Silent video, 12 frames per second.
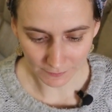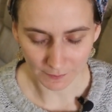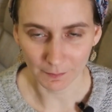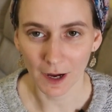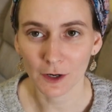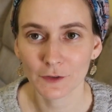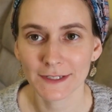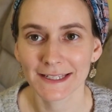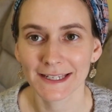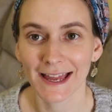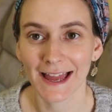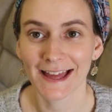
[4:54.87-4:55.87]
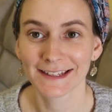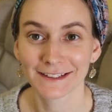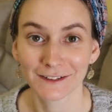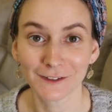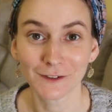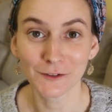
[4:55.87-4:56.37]
Democracy,
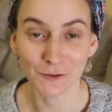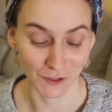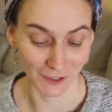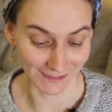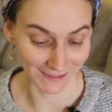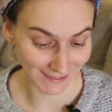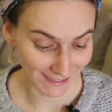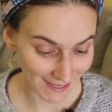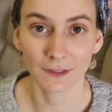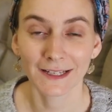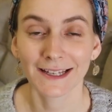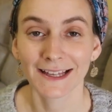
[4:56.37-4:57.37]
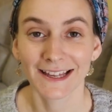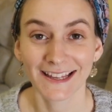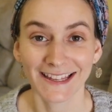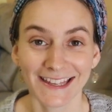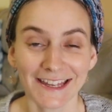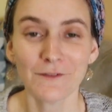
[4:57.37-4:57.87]
and Illusions.
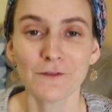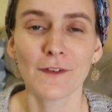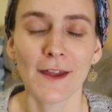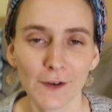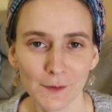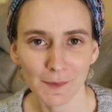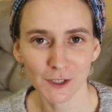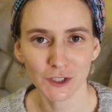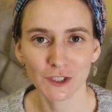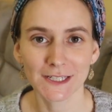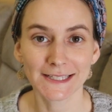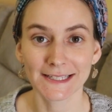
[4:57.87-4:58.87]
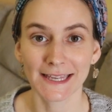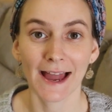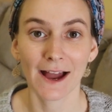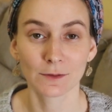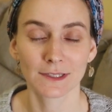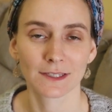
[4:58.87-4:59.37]
He very much
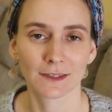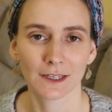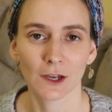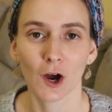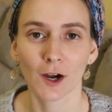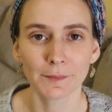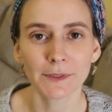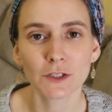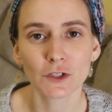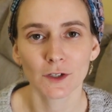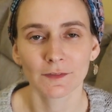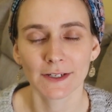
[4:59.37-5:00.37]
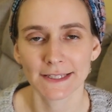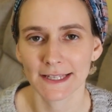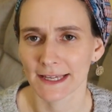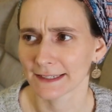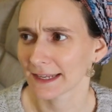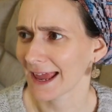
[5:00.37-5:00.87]
discounts the army service
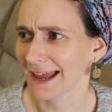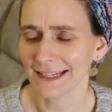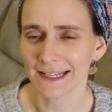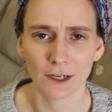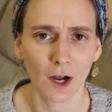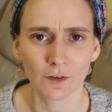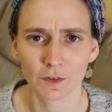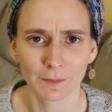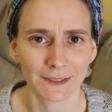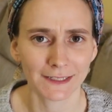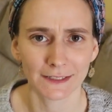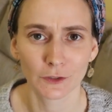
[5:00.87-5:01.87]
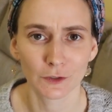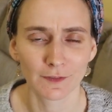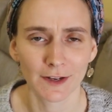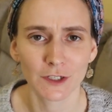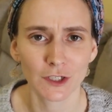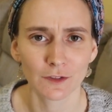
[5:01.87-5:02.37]
and any government
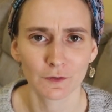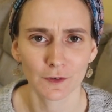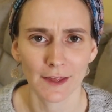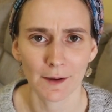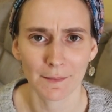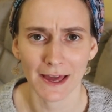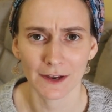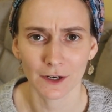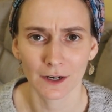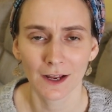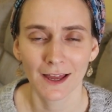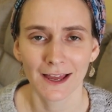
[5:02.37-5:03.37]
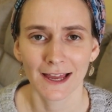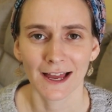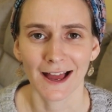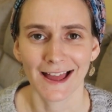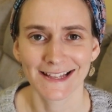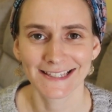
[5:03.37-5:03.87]
intervention for that matter,
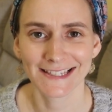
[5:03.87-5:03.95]
and